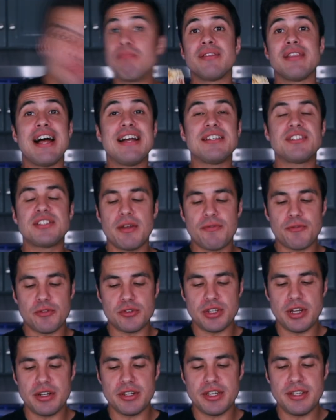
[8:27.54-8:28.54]
Last up for
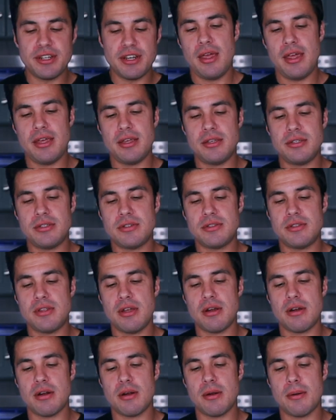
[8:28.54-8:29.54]
Dunkin' is
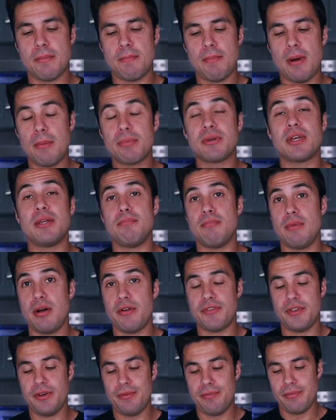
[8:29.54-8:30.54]
their pumpkin
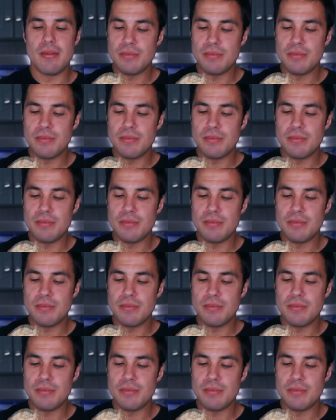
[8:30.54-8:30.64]
muffin.